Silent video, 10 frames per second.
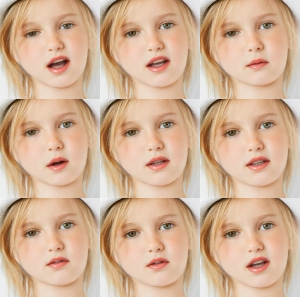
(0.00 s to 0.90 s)

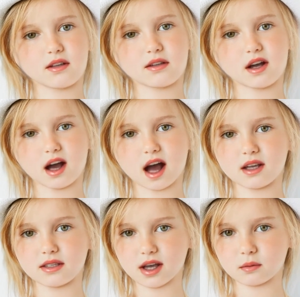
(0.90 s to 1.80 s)
expansiveness,
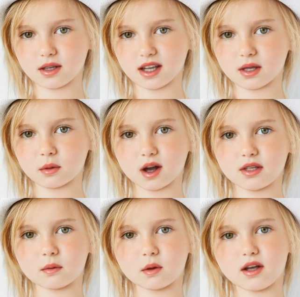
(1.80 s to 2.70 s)
and limitless
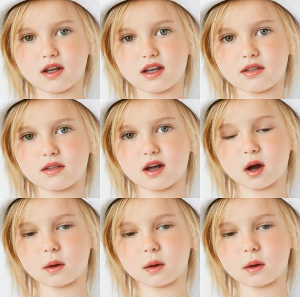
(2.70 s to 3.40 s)
possibilities,